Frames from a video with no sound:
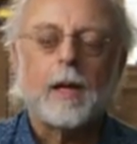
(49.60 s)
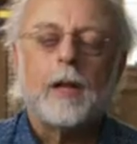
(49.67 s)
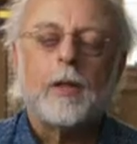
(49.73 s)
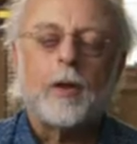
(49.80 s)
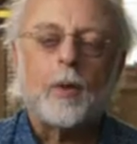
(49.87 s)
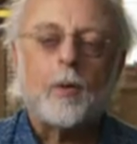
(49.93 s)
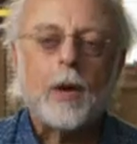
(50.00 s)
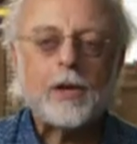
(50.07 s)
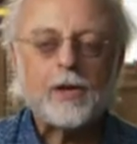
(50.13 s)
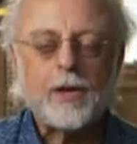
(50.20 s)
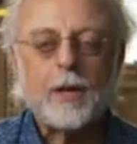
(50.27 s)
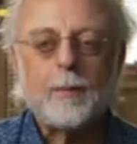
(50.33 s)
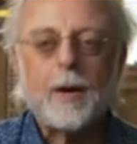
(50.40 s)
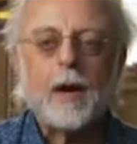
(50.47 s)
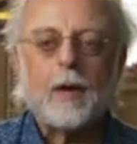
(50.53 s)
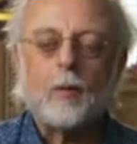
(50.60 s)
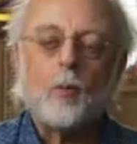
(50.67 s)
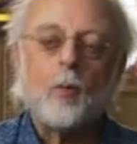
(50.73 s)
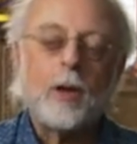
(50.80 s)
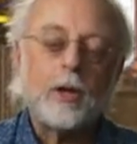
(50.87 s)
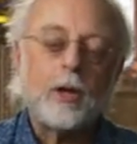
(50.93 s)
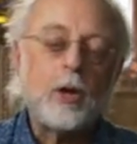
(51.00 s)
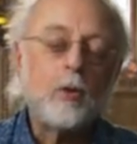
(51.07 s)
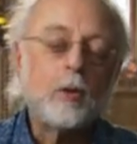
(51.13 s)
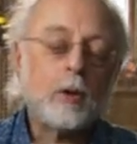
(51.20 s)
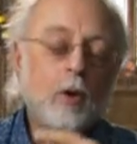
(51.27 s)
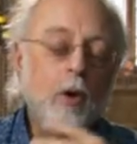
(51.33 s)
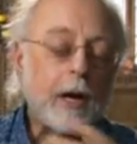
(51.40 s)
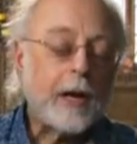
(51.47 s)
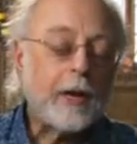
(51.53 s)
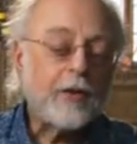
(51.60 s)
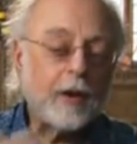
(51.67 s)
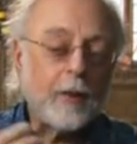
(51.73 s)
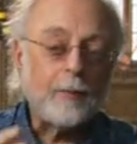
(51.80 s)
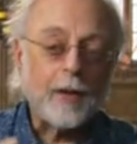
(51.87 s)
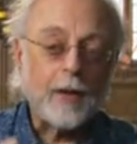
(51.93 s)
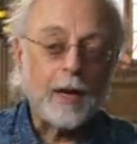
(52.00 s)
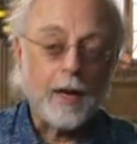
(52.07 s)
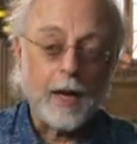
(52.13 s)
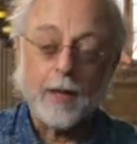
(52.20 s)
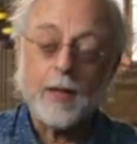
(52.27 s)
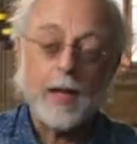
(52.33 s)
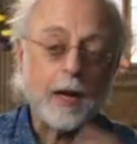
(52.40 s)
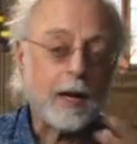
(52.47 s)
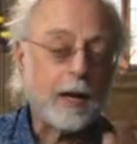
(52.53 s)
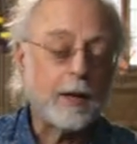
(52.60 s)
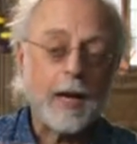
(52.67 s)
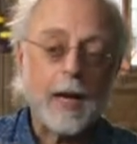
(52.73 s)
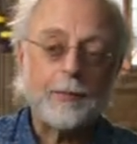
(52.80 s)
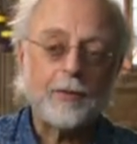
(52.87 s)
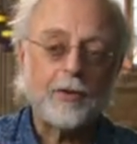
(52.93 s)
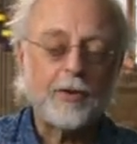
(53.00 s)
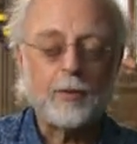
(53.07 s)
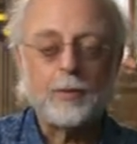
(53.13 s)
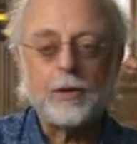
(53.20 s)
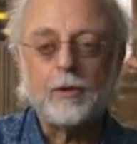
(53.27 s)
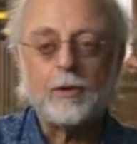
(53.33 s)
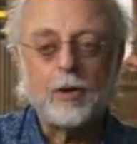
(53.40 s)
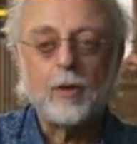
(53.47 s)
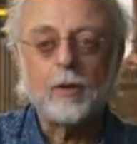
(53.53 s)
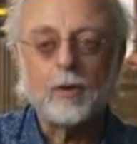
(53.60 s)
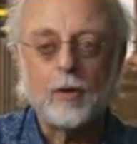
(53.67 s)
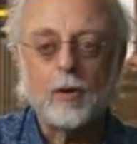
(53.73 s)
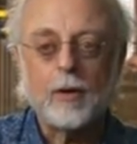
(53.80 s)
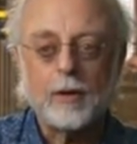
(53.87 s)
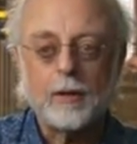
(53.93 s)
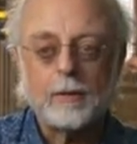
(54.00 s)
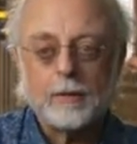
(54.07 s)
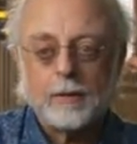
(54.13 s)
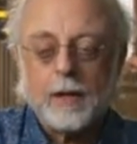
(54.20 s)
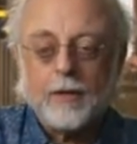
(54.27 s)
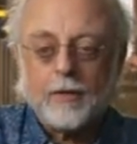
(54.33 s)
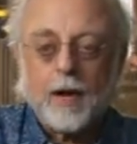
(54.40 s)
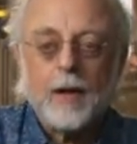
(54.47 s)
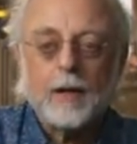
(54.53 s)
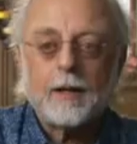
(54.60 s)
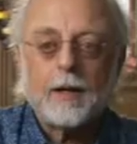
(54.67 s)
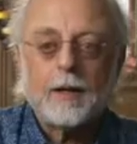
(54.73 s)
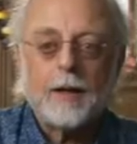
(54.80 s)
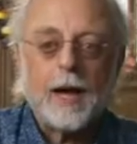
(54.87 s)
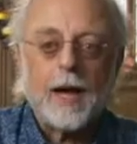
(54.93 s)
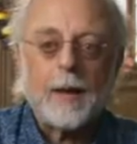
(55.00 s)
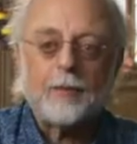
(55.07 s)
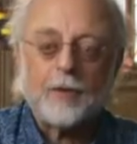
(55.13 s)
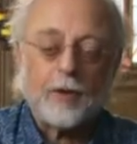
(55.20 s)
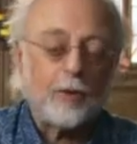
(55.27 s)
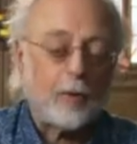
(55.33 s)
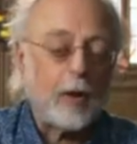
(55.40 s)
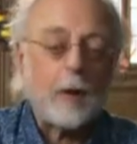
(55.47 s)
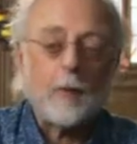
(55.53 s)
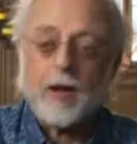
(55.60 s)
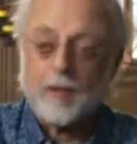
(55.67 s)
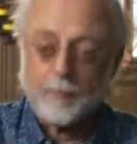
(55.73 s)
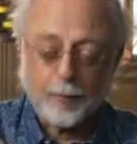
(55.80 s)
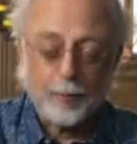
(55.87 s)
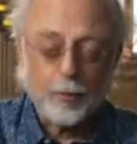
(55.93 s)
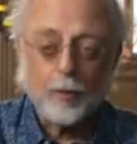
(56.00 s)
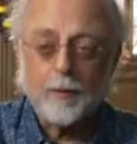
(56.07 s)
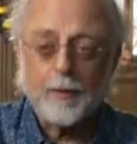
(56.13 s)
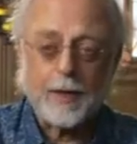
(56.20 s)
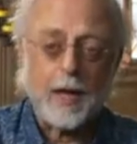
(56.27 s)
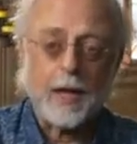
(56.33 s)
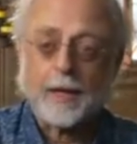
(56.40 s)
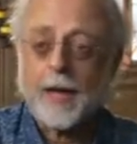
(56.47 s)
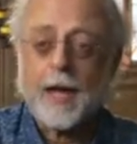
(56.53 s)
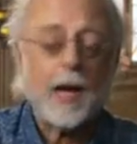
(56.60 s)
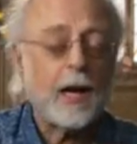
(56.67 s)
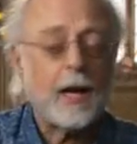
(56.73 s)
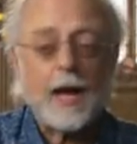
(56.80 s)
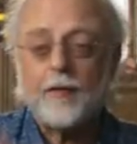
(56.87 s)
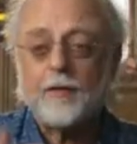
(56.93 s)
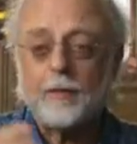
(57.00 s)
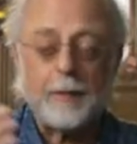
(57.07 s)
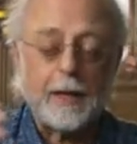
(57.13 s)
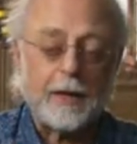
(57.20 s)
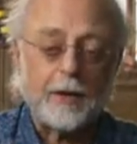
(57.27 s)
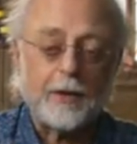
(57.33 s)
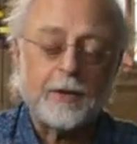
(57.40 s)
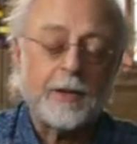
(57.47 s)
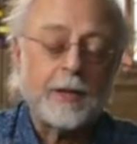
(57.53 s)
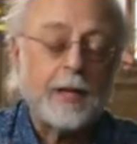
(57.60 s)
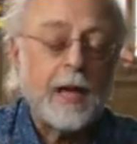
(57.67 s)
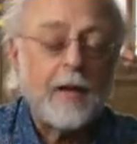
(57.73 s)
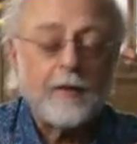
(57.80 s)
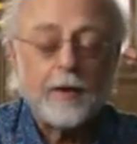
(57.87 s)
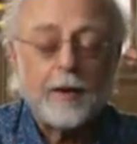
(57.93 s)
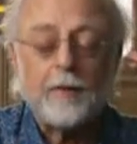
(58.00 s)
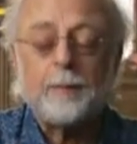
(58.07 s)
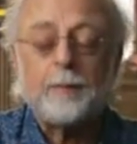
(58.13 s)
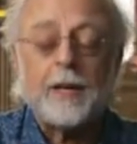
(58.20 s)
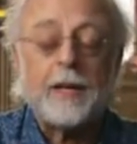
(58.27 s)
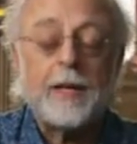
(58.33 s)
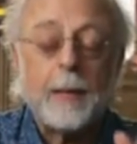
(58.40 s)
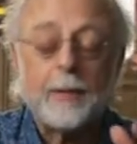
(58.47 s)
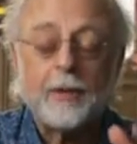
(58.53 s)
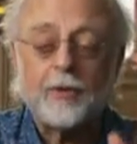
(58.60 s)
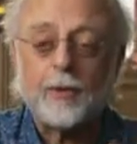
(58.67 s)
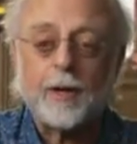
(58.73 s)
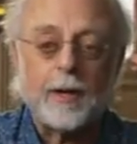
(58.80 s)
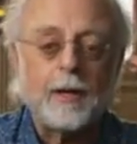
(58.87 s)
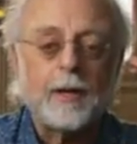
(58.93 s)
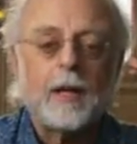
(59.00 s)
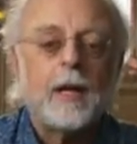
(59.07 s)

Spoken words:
The question about whether you look at something and then it collapses, and when you don't look, it's uncollapsed, is there any way of proving that? Can it ever be demonstrated?